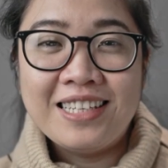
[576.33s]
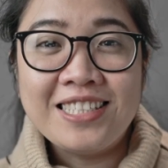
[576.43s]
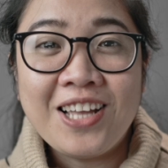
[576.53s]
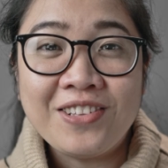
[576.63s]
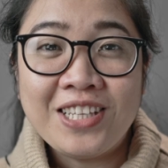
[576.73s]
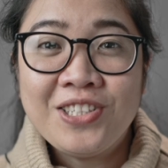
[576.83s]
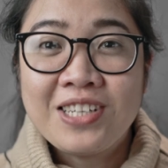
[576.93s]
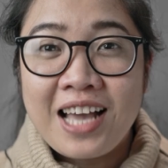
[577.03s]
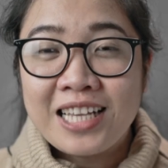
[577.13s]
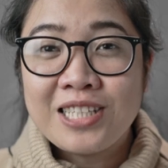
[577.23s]
So did you
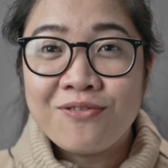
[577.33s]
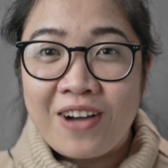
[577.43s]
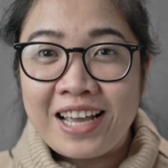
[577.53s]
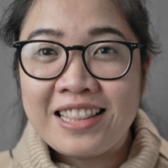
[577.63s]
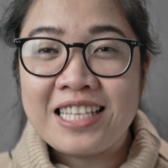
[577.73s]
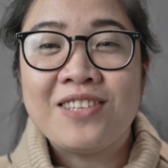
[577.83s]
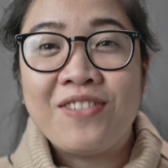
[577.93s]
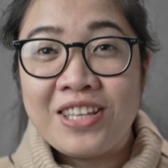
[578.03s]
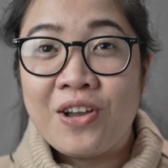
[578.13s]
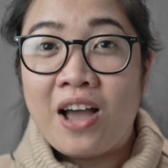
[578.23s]
guys find this
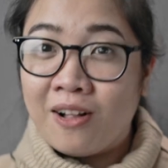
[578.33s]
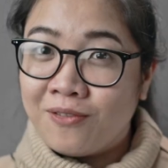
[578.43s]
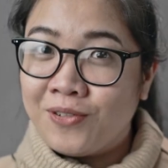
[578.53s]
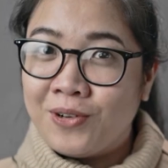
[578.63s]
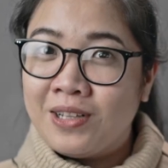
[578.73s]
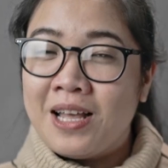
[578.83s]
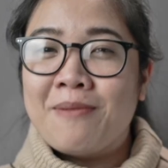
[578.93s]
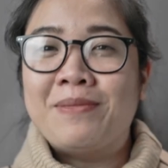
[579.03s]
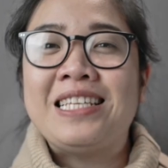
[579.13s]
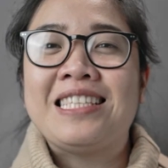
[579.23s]
video helpful?
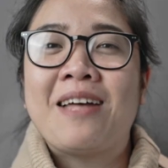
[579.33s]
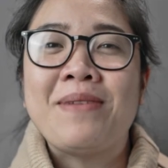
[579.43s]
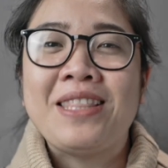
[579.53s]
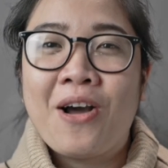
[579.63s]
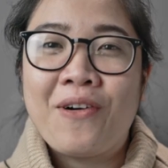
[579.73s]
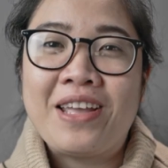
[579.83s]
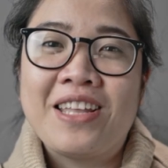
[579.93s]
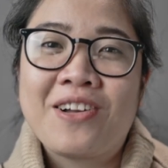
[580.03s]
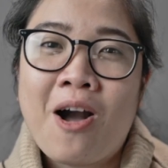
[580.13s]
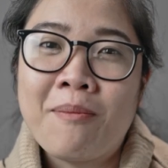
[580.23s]
Please let me know in
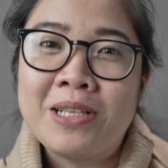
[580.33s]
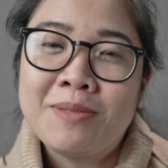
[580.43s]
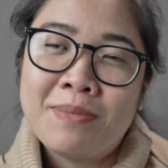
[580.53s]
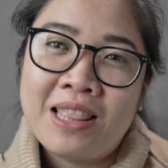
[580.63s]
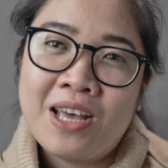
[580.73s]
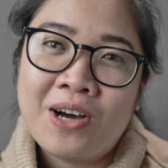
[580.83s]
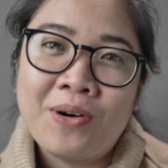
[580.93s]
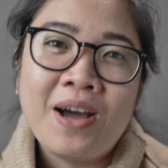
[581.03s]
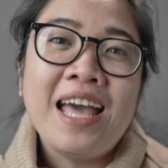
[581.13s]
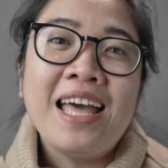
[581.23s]
the comments below.